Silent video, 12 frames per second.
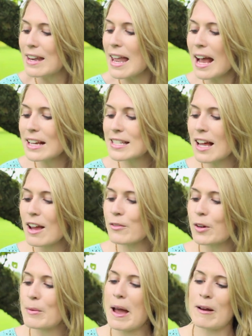Next,
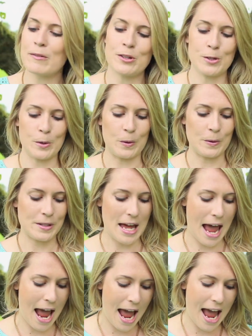I've got a pair of shorts,
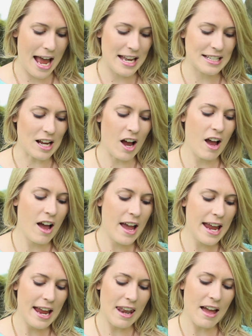and
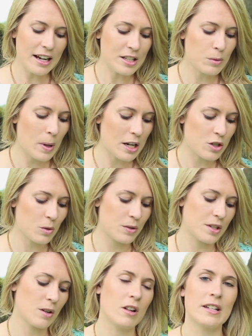I like to wear
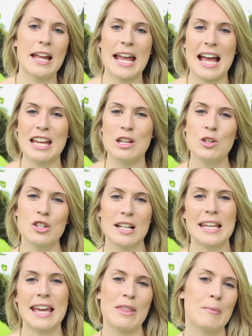shorts on holiday. I
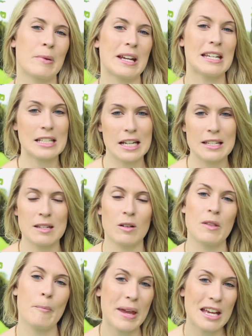usually get them pretty dirty
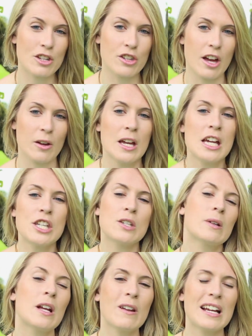on the beach though,
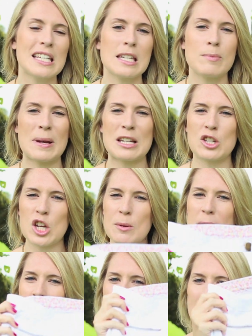so I don't like to spend
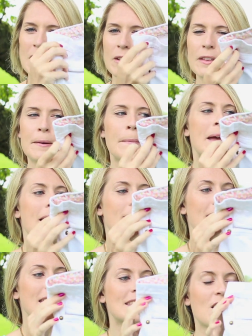too much money on them.
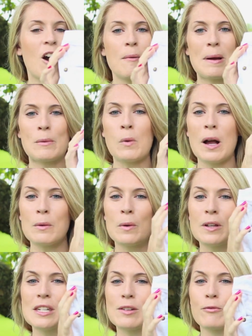These are my white
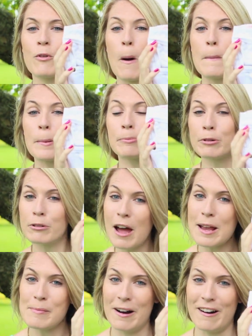ones from
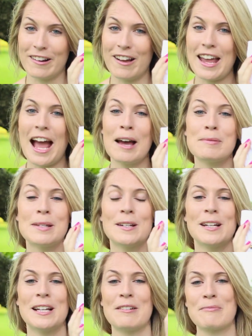Primark. I
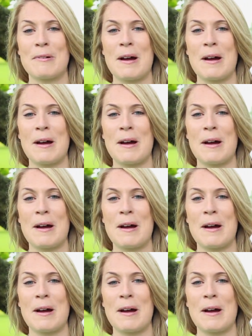absolutely love